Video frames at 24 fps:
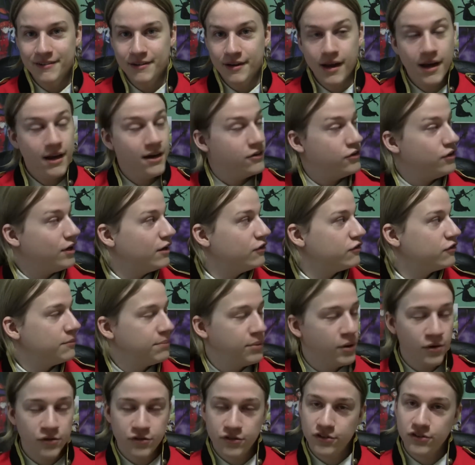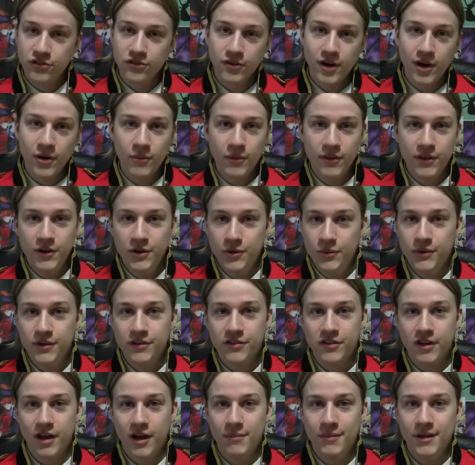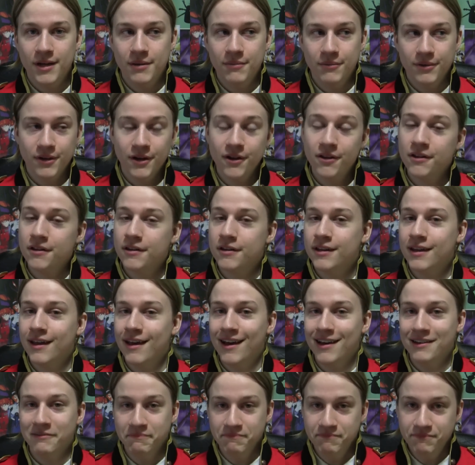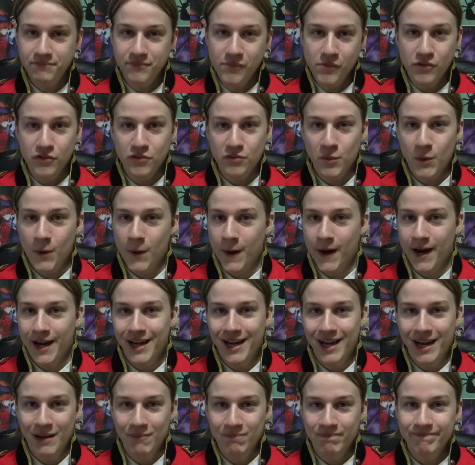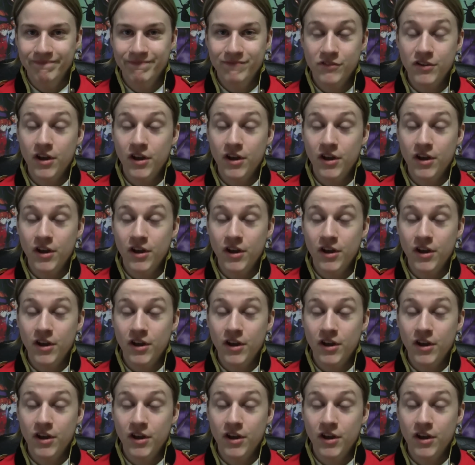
I'm going to change the posters around when the new ones come in, but other than that, this is where I am.